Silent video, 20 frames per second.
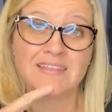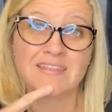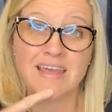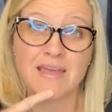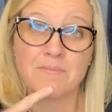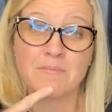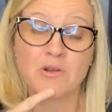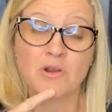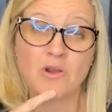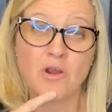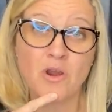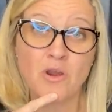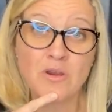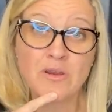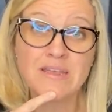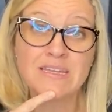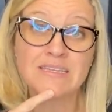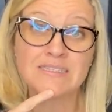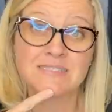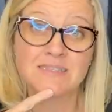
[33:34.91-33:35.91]
that
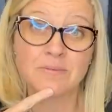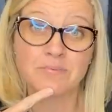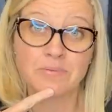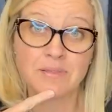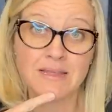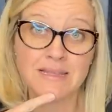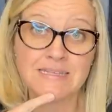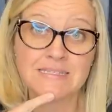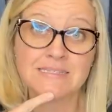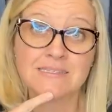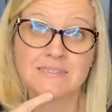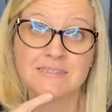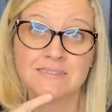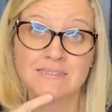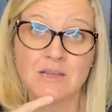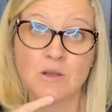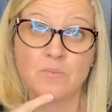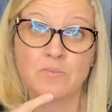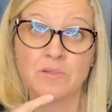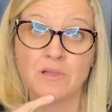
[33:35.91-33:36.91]
Mercari is the place to
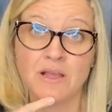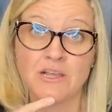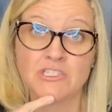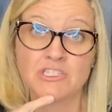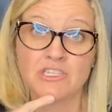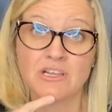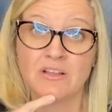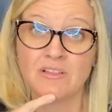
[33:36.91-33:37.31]
sell plush.